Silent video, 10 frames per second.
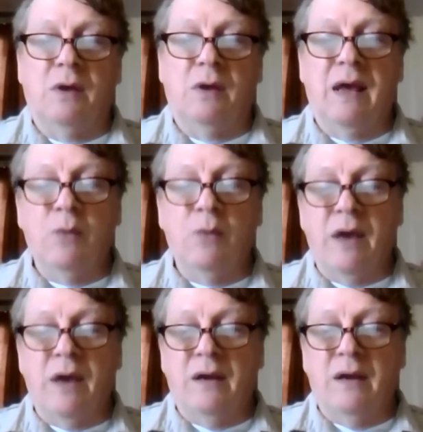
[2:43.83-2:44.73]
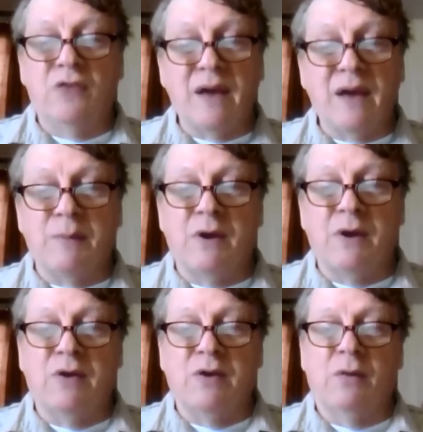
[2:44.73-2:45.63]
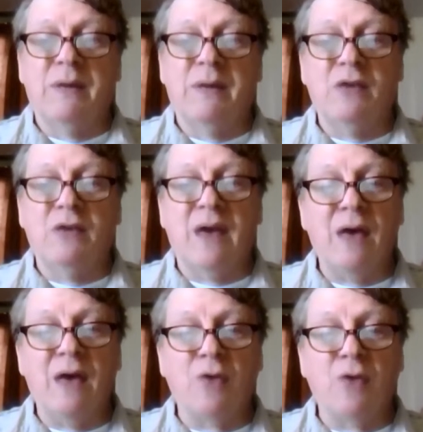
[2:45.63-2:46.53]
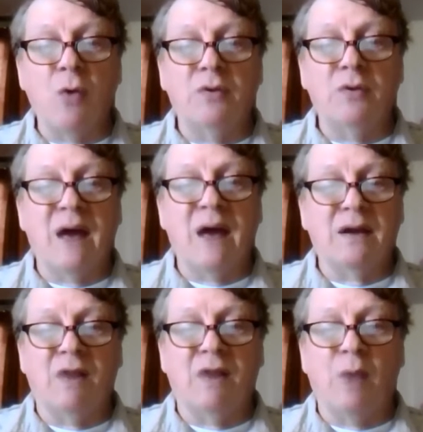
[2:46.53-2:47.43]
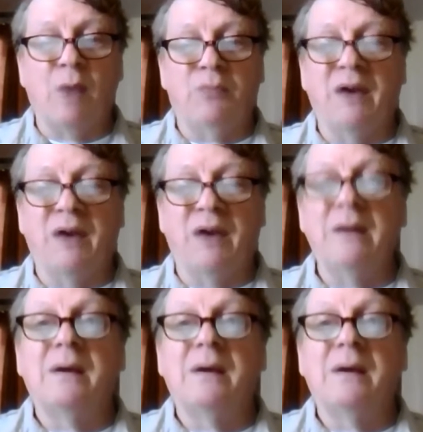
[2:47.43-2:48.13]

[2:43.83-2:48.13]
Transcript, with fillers: And wait, a second Pinocchio, because Al's own .gov website,